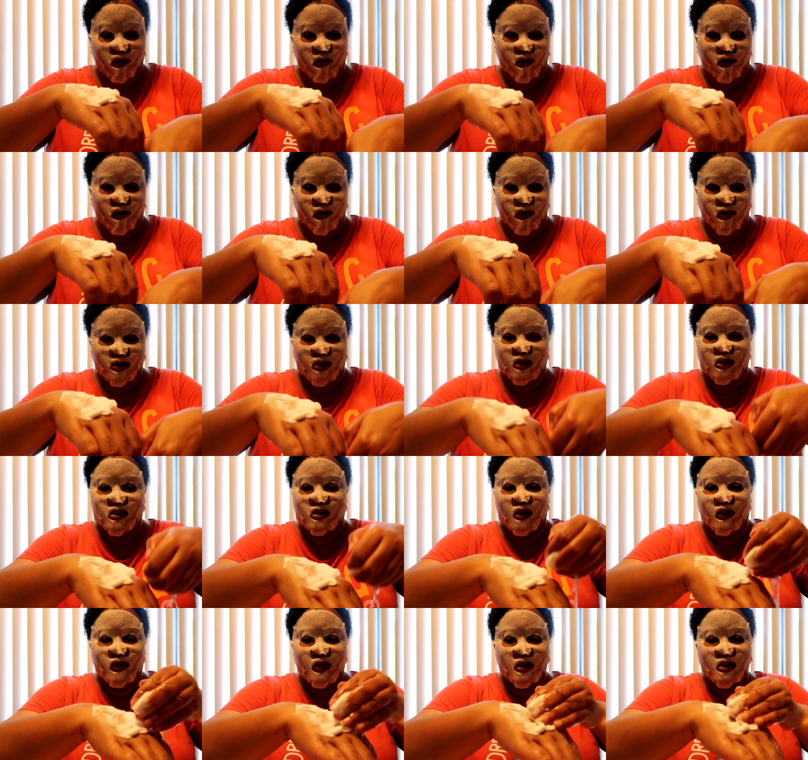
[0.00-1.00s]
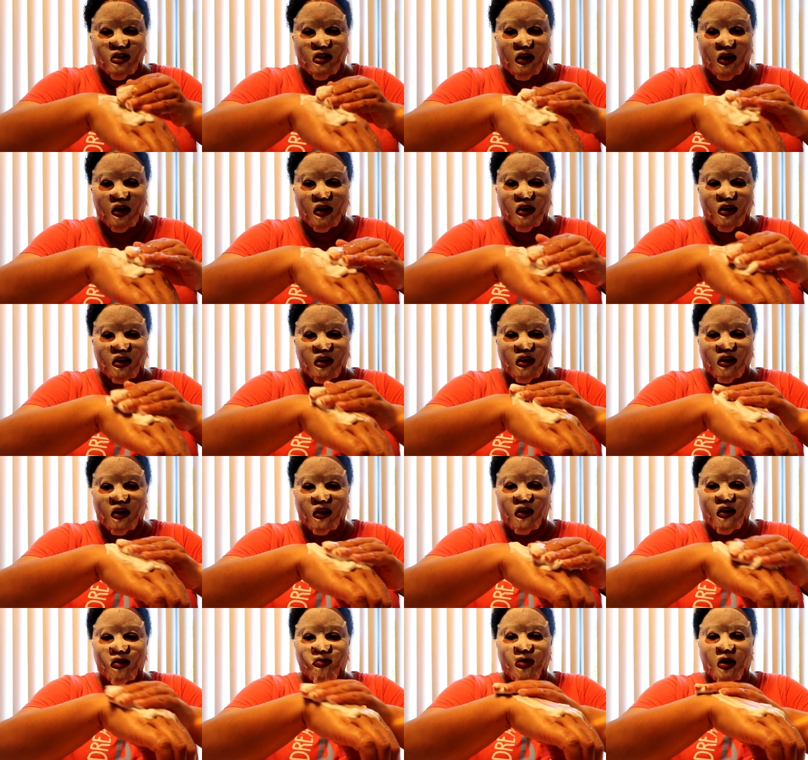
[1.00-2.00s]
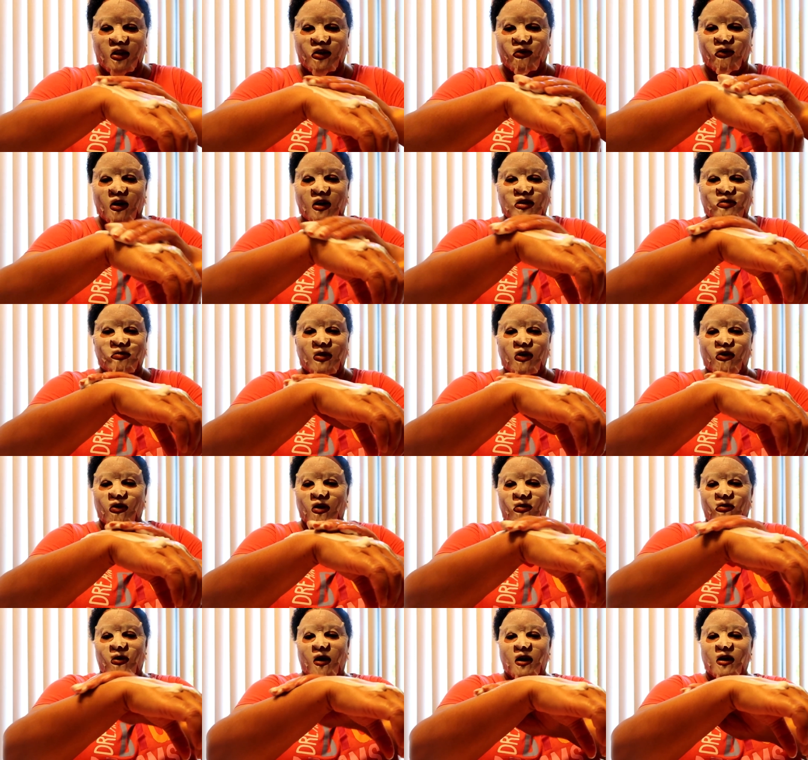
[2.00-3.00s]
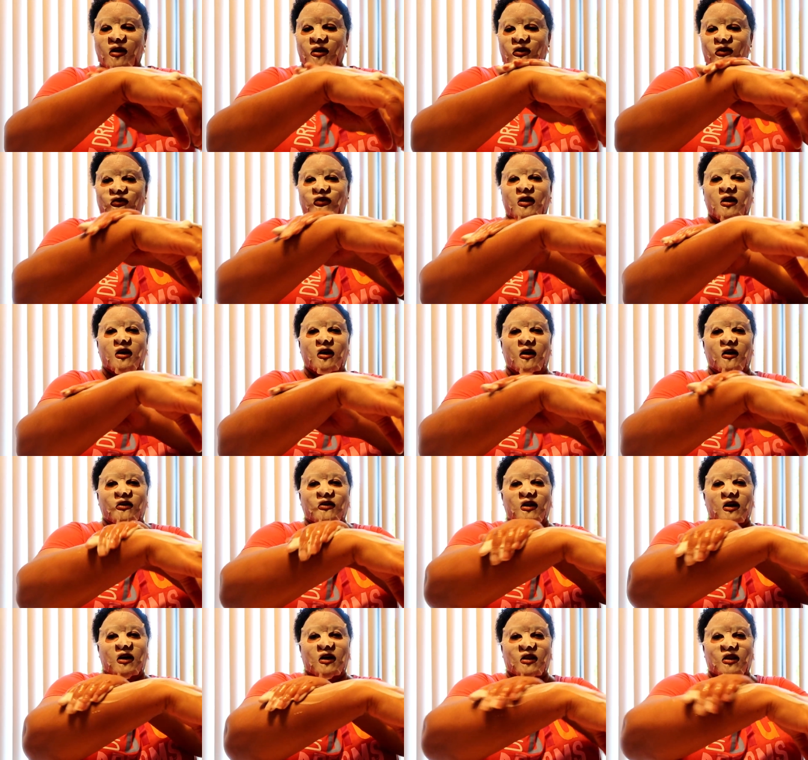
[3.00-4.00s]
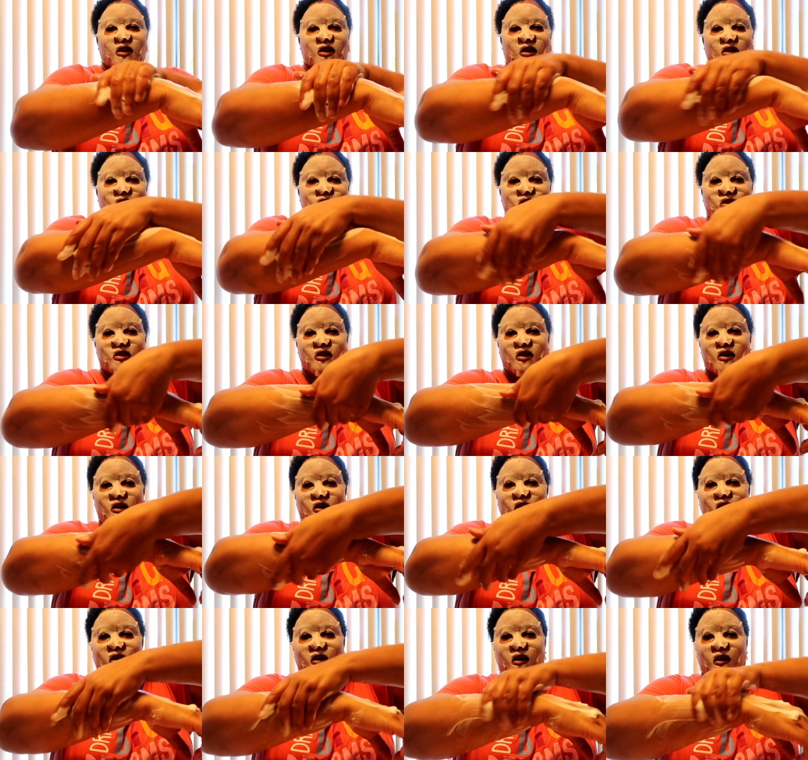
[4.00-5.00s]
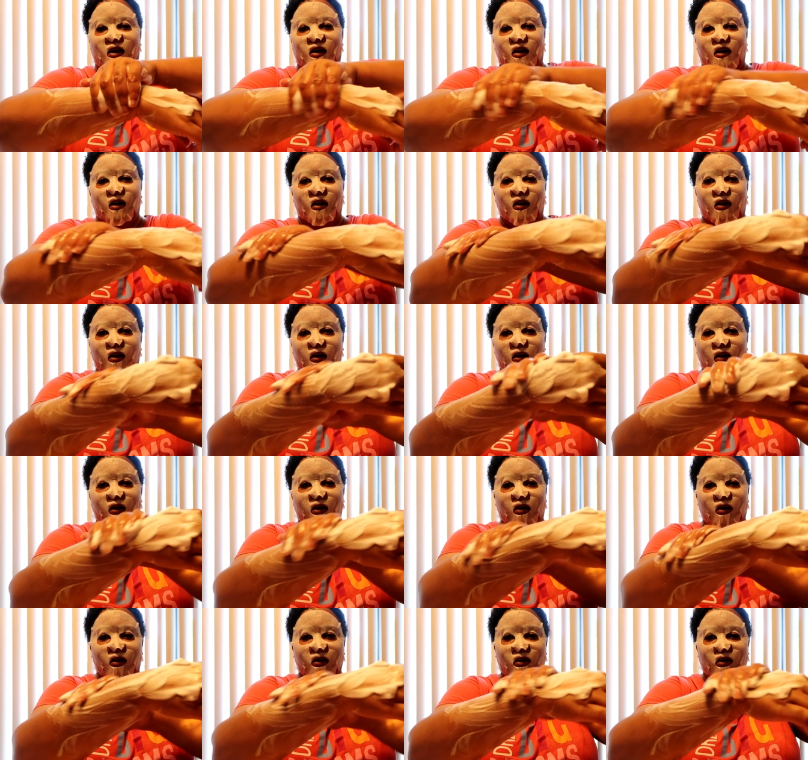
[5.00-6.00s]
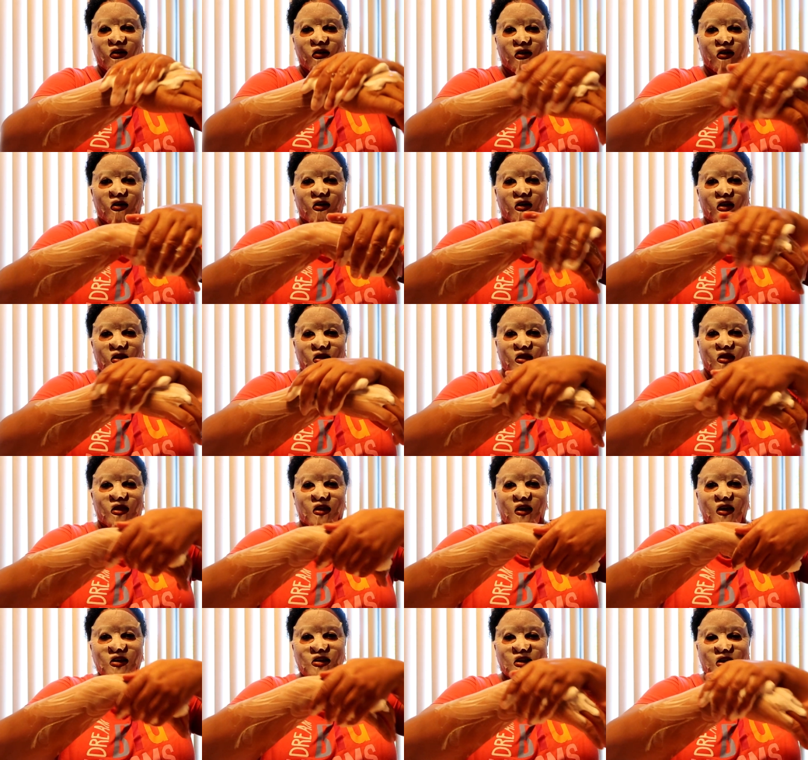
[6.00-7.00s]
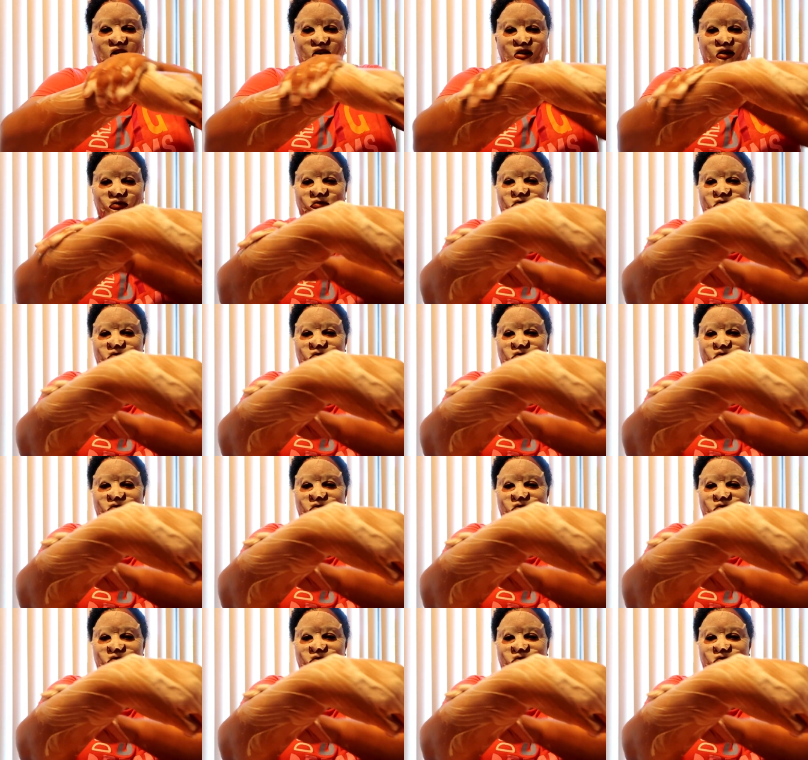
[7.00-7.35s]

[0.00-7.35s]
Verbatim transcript: Ooh, she's so excited, y'all. I'm about to wash my arm right here in front of y'all. Look at this. Oh, this is